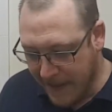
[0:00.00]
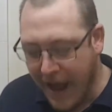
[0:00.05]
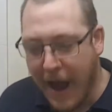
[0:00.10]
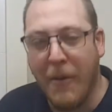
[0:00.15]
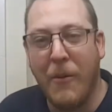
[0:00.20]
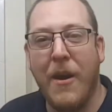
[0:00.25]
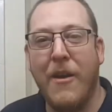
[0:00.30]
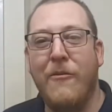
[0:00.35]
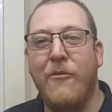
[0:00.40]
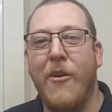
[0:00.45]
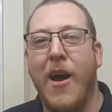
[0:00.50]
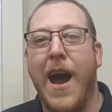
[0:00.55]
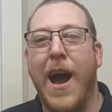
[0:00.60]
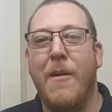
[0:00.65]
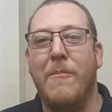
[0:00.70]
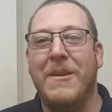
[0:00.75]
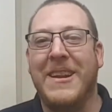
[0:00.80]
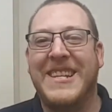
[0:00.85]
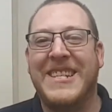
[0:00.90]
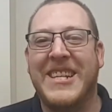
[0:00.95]
I went
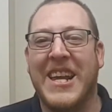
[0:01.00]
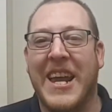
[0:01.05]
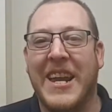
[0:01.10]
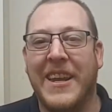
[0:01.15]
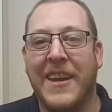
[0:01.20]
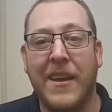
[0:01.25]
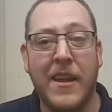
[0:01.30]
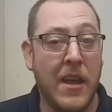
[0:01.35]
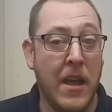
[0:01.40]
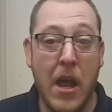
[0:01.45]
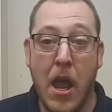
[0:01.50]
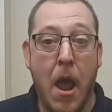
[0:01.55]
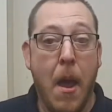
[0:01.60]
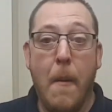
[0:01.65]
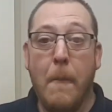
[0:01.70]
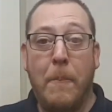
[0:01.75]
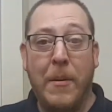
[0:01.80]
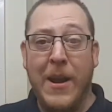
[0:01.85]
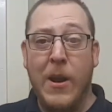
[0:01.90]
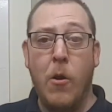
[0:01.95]
Rami tea.
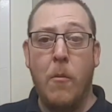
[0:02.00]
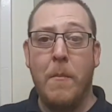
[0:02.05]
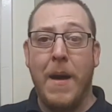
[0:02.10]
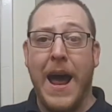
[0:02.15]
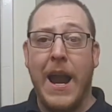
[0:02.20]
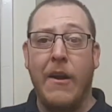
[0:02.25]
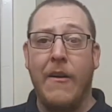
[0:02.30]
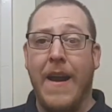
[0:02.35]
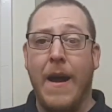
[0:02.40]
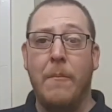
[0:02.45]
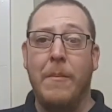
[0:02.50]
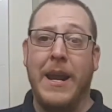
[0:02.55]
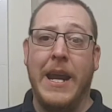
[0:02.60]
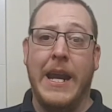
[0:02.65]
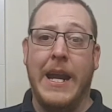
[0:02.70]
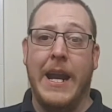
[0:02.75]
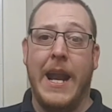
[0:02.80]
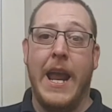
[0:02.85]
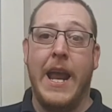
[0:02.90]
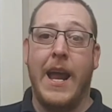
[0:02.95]
But it don't matter, I'm
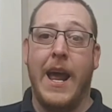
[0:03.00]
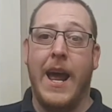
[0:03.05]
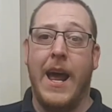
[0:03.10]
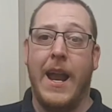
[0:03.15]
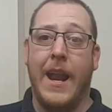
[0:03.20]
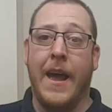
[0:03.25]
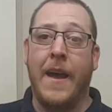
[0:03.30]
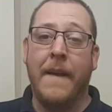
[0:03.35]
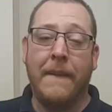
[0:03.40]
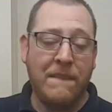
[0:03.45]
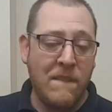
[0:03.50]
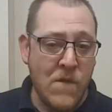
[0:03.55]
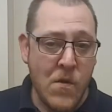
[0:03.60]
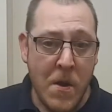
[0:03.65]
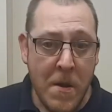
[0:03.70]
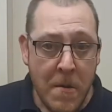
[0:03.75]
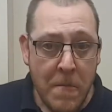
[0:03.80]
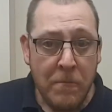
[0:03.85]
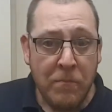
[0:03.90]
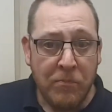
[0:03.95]
eating it, are I?
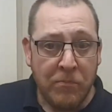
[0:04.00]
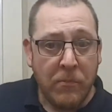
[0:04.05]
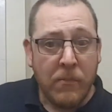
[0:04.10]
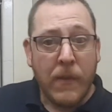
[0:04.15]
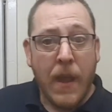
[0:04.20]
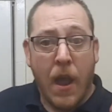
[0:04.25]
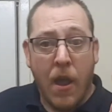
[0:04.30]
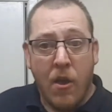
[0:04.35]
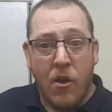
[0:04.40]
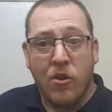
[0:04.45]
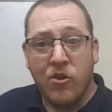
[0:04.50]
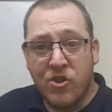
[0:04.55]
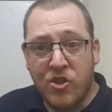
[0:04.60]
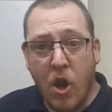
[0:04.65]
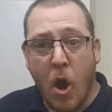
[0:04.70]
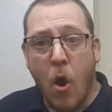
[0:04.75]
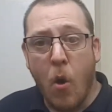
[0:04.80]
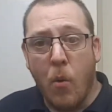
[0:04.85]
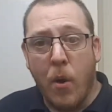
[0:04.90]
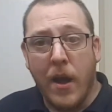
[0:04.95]

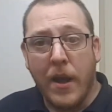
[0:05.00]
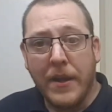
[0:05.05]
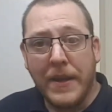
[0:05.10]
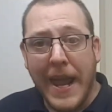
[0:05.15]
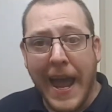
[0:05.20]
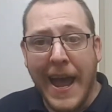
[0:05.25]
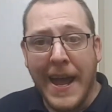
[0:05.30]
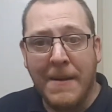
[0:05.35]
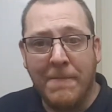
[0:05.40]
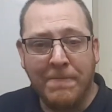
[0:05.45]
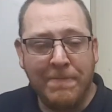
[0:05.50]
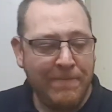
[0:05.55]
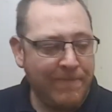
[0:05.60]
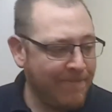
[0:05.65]
So, yeah